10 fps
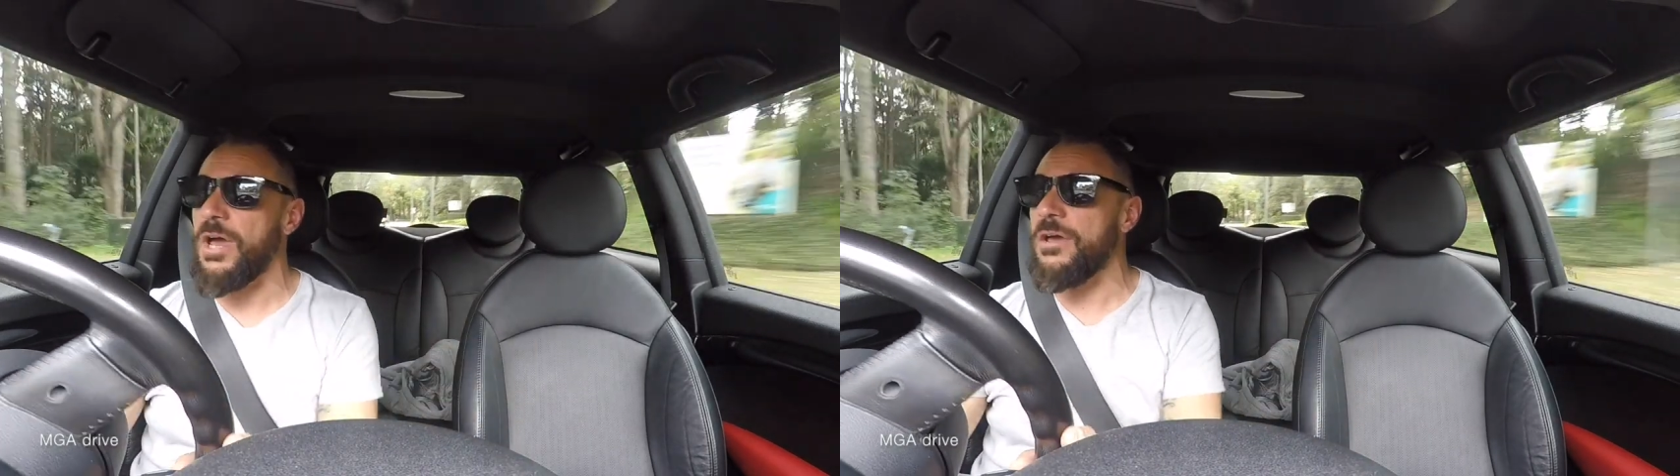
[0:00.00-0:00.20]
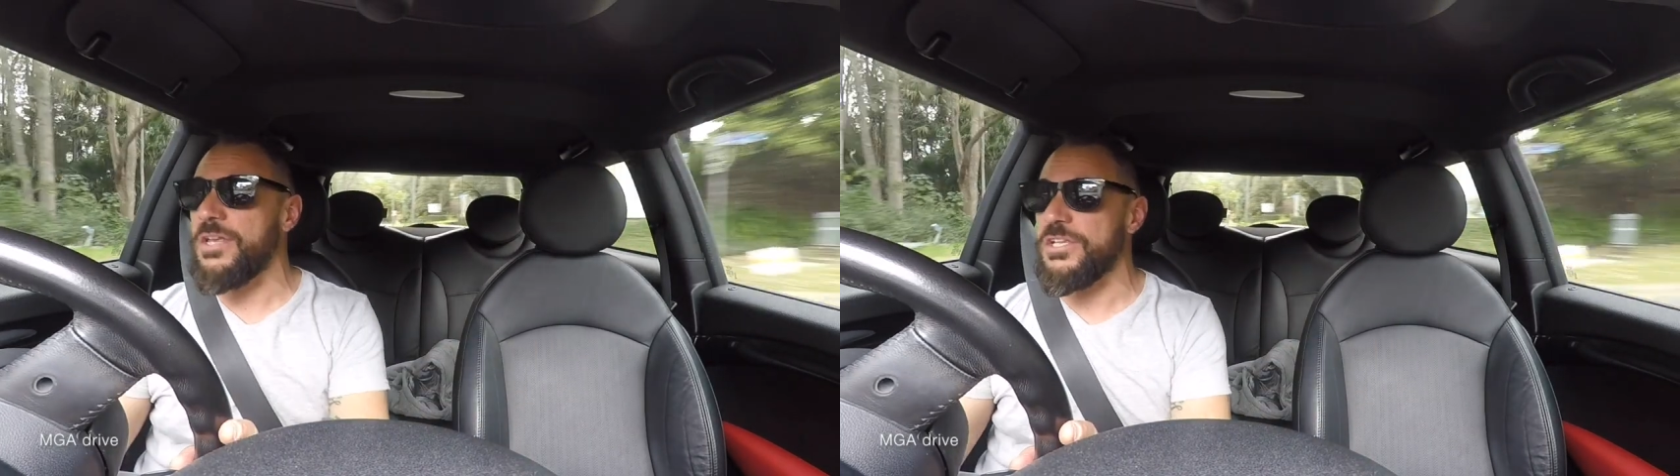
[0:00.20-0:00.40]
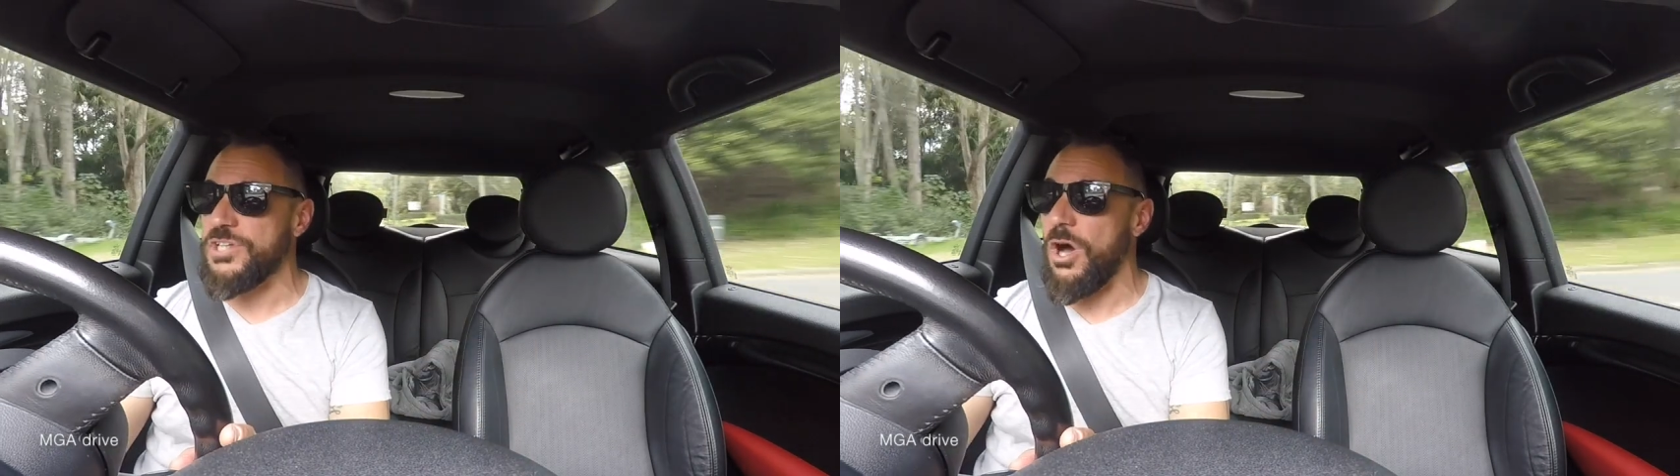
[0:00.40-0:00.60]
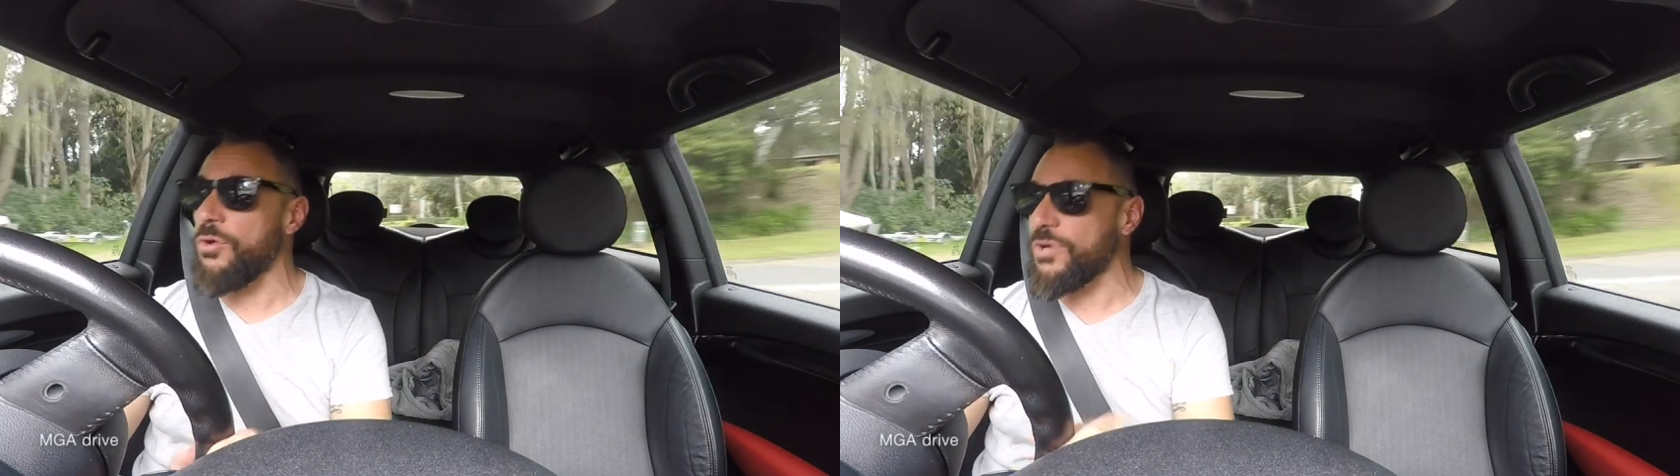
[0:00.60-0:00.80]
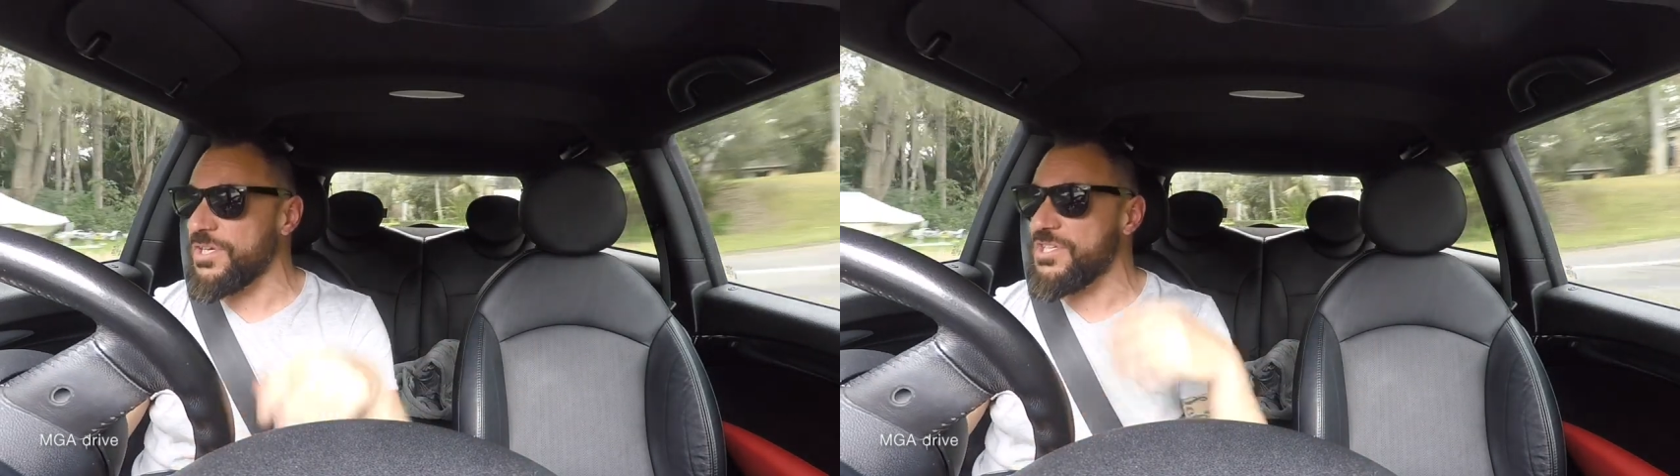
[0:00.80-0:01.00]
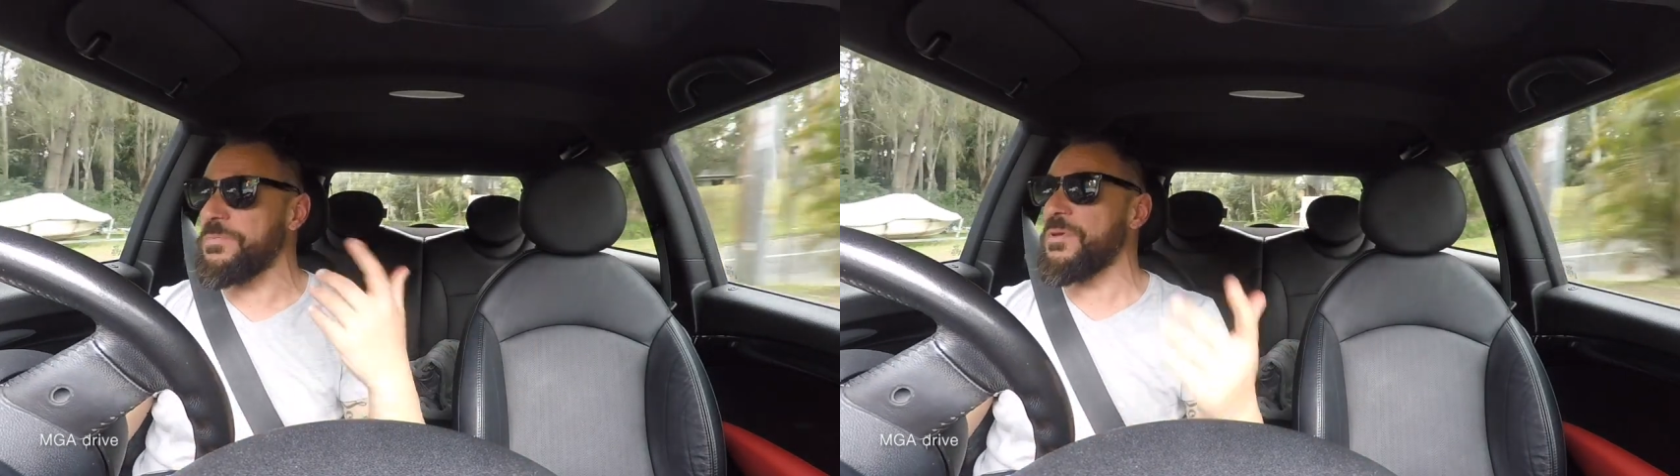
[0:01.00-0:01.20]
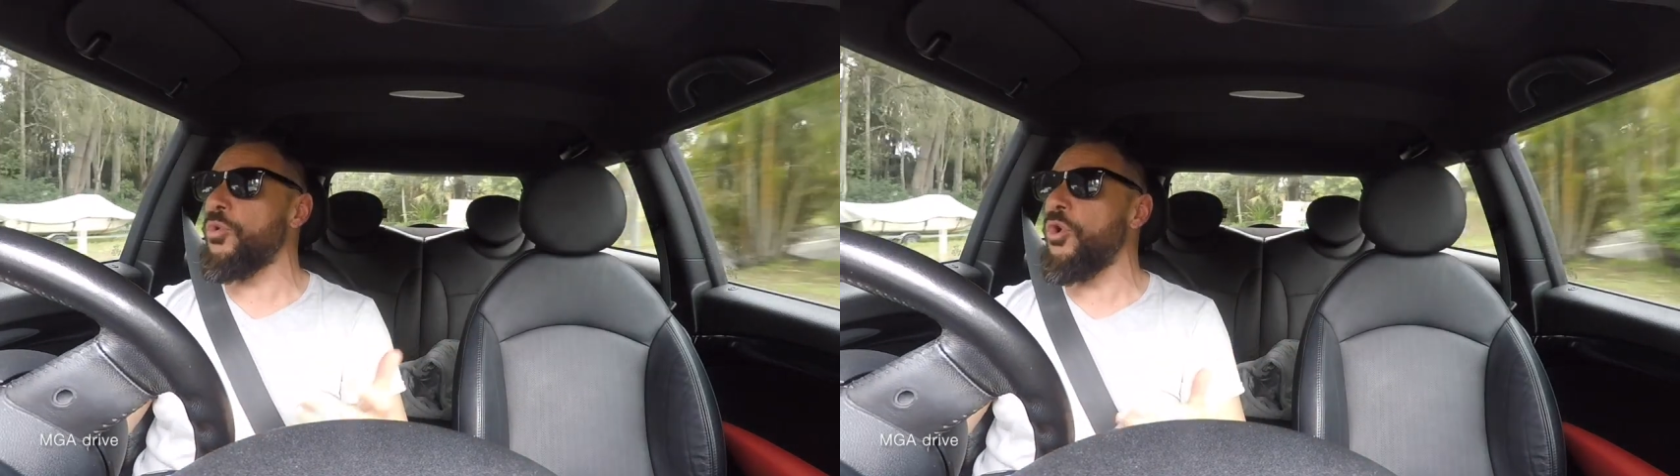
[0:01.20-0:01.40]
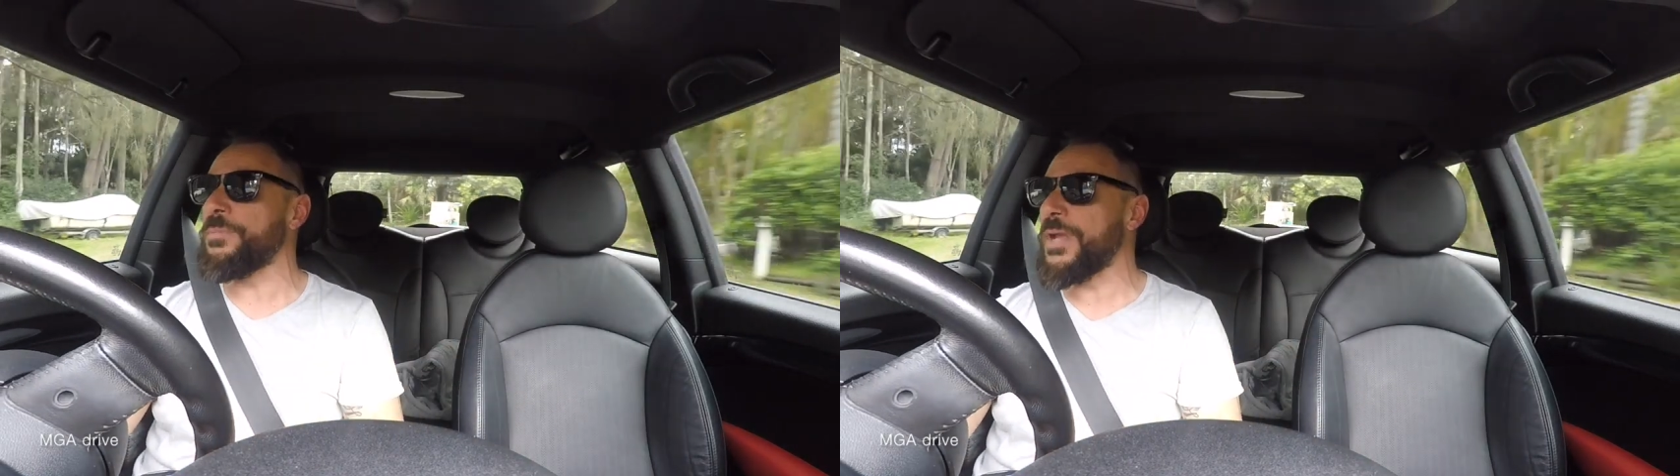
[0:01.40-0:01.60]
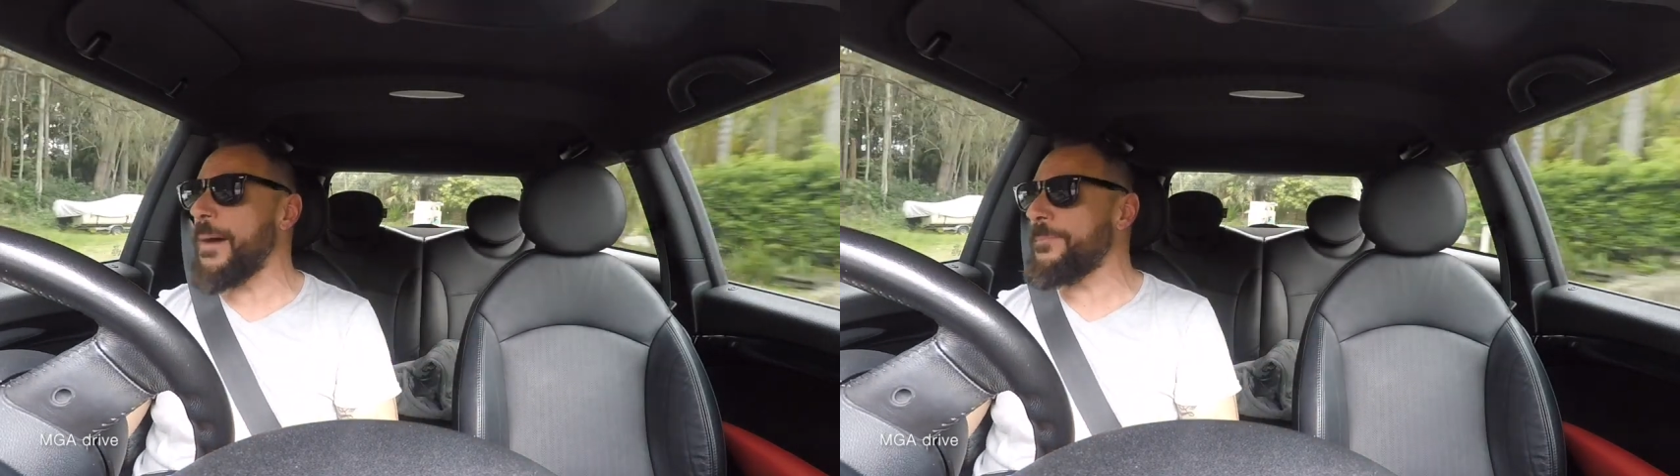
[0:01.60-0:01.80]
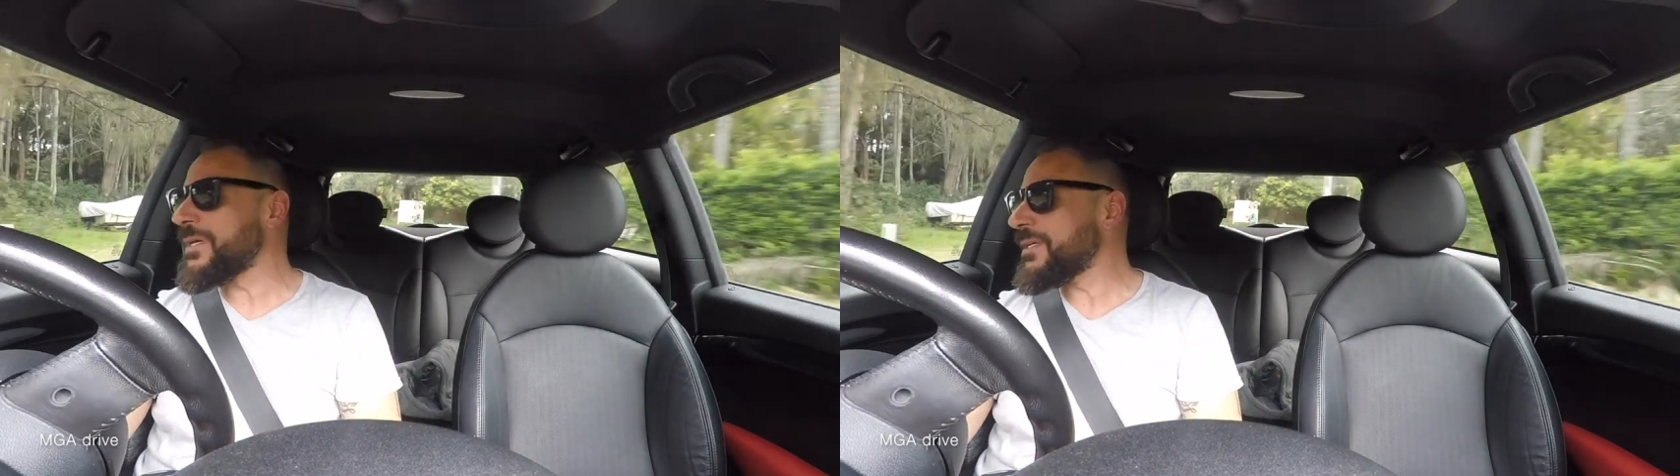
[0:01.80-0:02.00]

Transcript: it is cold, it needs to be warmed up.